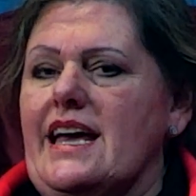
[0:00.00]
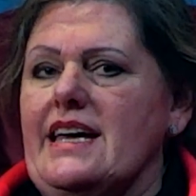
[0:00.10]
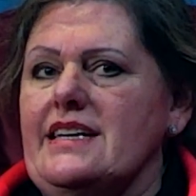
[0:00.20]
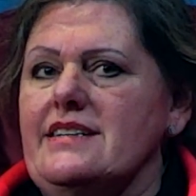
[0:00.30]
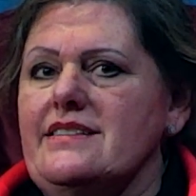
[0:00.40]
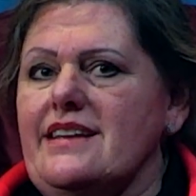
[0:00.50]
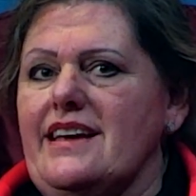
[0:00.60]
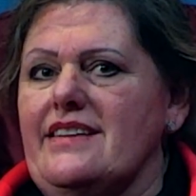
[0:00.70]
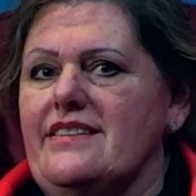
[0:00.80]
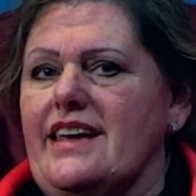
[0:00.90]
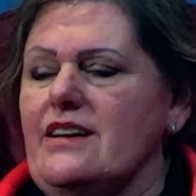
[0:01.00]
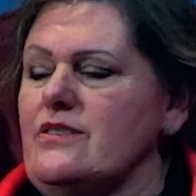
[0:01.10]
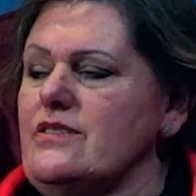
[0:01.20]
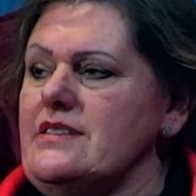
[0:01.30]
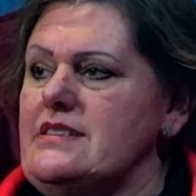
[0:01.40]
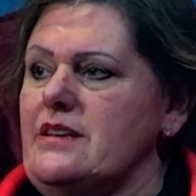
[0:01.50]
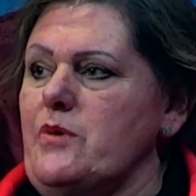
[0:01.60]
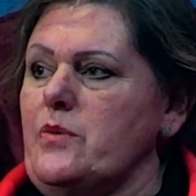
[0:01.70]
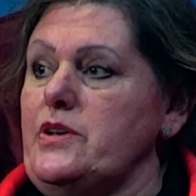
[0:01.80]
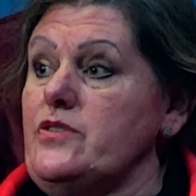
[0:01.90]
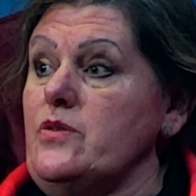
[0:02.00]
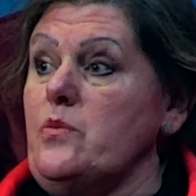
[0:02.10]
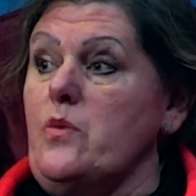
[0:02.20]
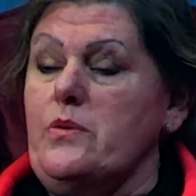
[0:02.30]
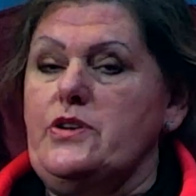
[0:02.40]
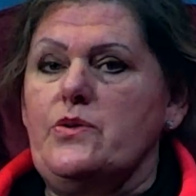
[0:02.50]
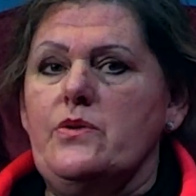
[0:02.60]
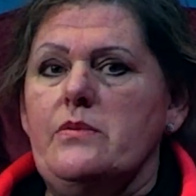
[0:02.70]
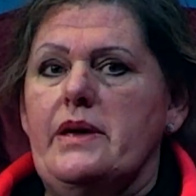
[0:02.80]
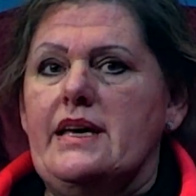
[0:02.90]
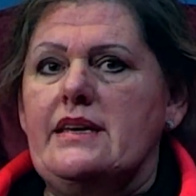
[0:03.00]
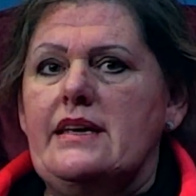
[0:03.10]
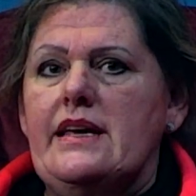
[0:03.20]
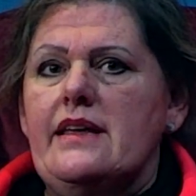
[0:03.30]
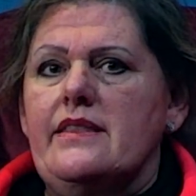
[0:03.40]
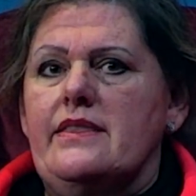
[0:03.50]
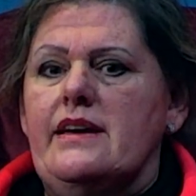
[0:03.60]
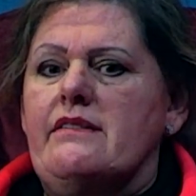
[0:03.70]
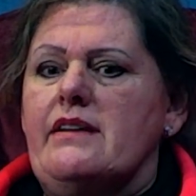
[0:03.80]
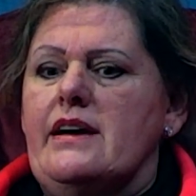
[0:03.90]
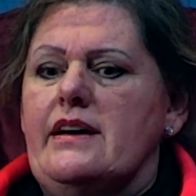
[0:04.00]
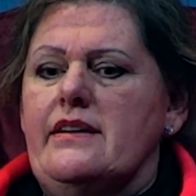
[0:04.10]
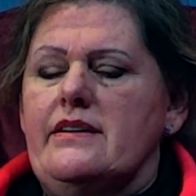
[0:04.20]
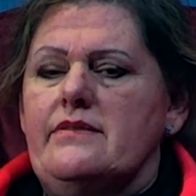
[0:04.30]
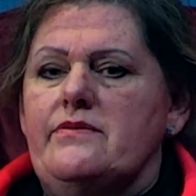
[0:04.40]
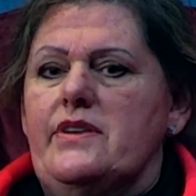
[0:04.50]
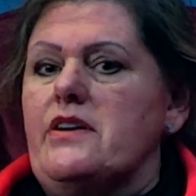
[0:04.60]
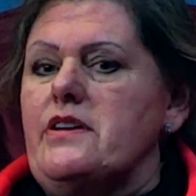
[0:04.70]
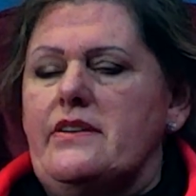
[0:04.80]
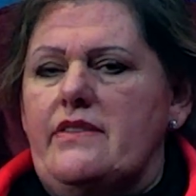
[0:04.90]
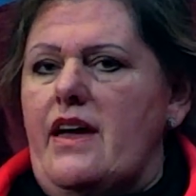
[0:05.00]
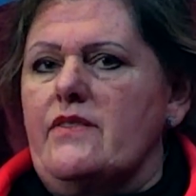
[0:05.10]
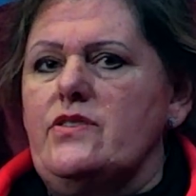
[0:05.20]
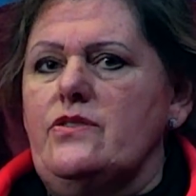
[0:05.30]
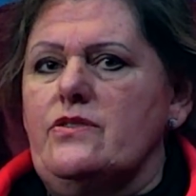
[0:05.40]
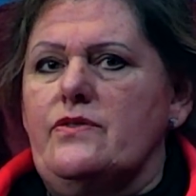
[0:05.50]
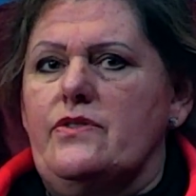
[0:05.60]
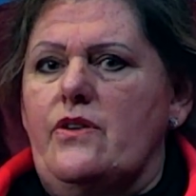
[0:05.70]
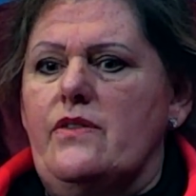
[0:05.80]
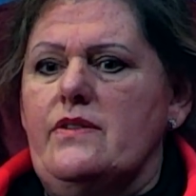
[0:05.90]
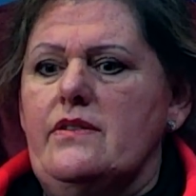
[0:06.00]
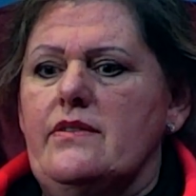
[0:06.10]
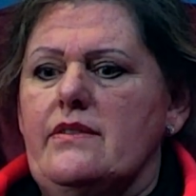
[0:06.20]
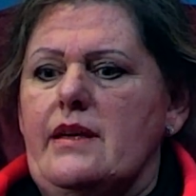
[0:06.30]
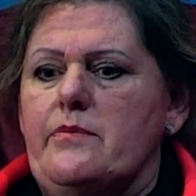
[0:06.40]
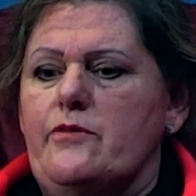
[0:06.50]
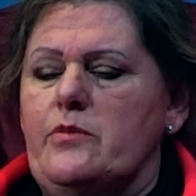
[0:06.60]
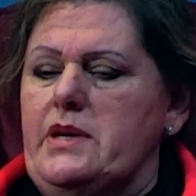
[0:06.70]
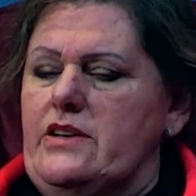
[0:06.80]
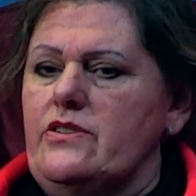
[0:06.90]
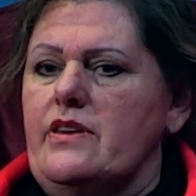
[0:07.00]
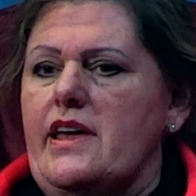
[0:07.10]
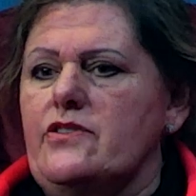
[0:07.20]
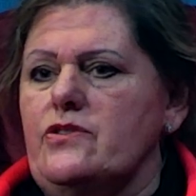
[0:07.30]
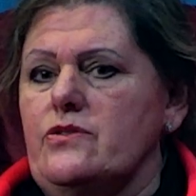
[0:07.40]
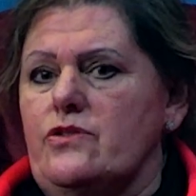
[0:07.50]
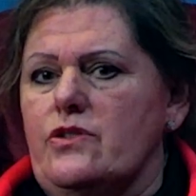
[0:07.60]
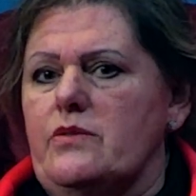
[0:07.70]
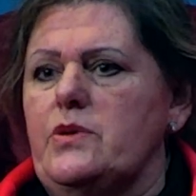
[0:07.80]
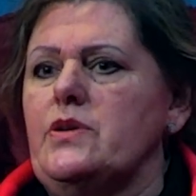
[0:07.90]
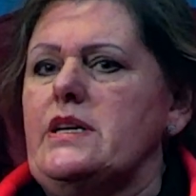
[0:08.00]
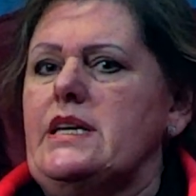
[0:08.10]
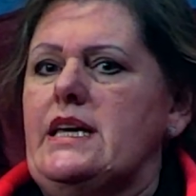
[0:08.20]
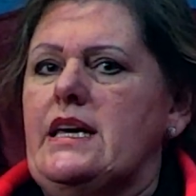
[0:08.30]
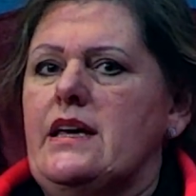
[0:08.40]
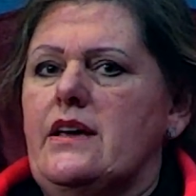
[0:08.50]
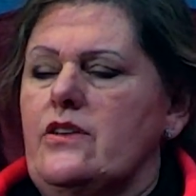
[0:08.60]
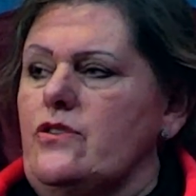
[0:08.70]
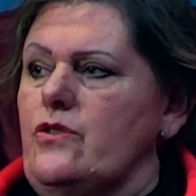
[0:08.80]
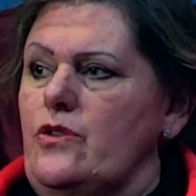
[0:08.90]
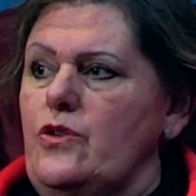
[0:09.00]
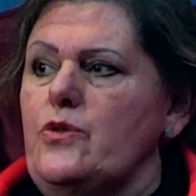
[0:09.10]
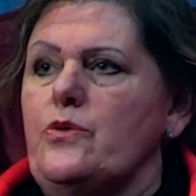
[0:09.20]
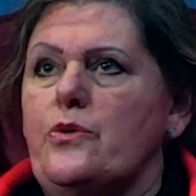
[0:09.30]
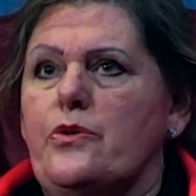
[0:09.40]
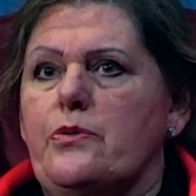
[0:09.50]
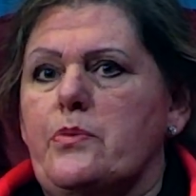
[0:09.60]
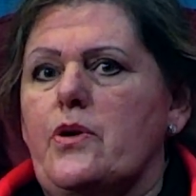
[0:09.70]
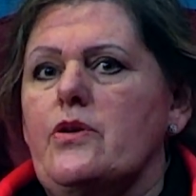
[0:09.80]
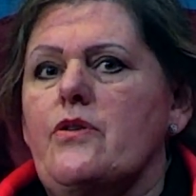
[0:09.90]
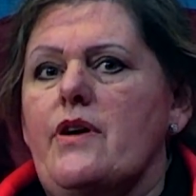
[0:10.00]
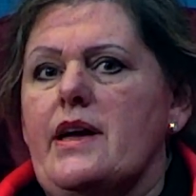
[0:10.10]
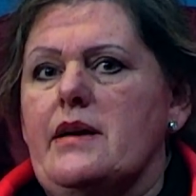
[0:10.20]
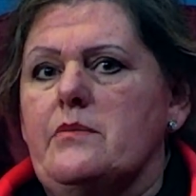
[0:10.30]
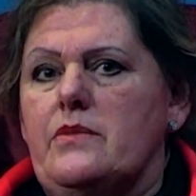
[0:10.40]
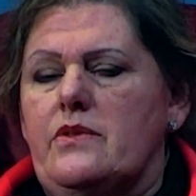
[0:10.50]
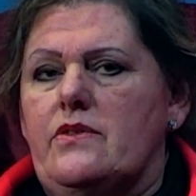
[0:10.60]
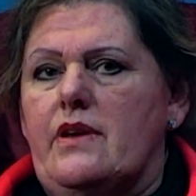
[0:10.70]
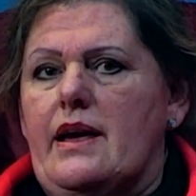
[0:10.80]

and take a look and see what we do and what we talk about. There are various avenues of service, from international to community to youth programs,